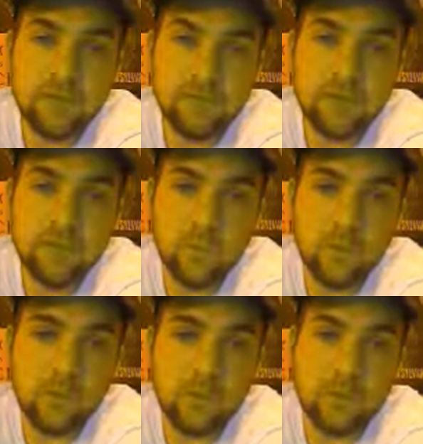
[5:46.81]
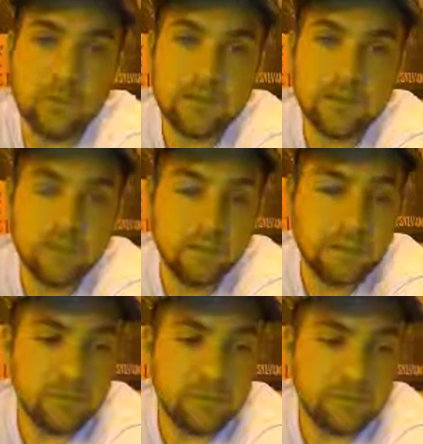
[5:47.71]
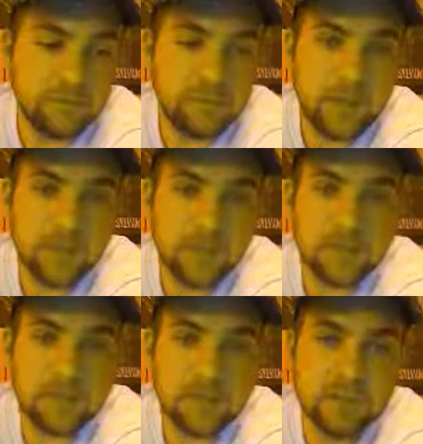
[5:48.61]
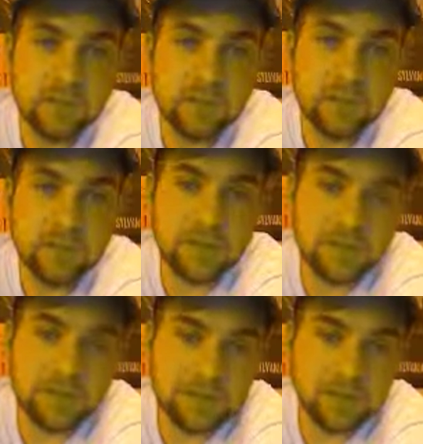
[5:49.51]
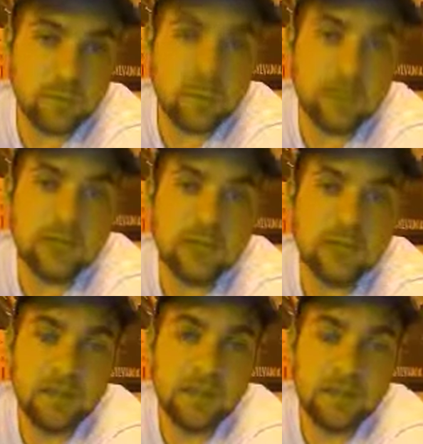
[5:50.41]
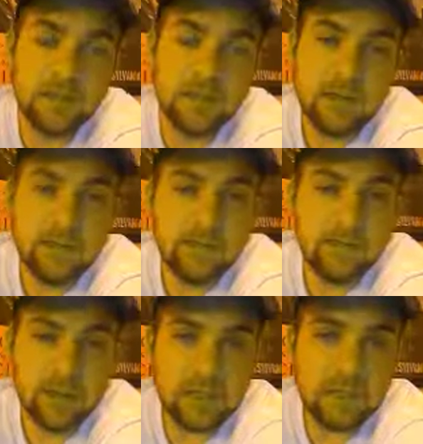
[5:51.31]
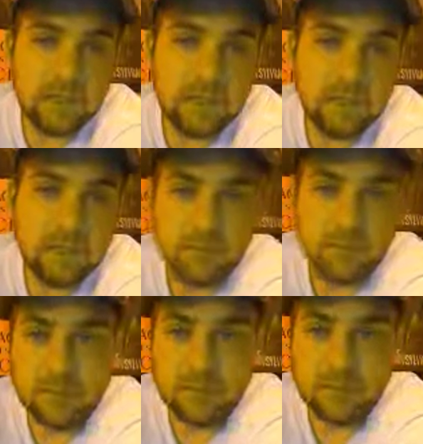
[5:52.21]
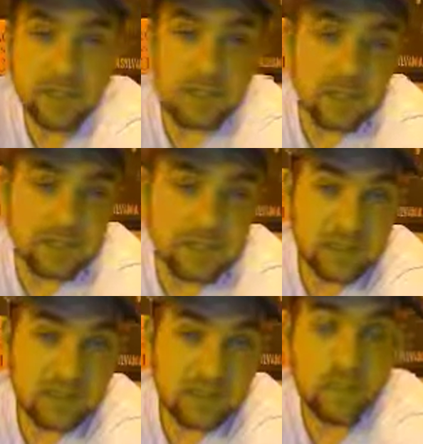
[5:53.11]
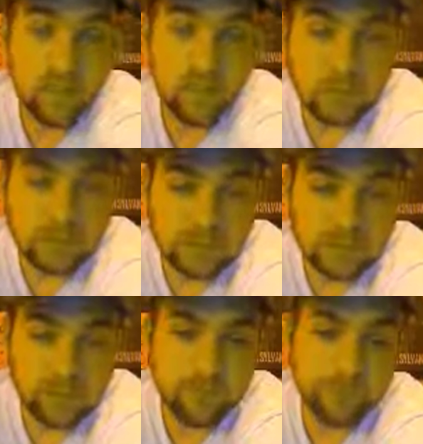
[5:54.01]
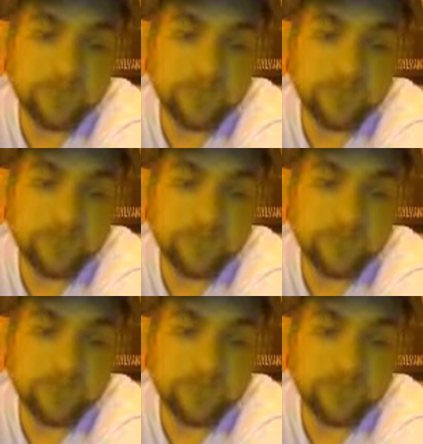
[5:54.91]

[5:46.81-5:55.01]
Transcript: We don't want to open up a hamburger stand where our presence is required to make money necessarily. We want a system.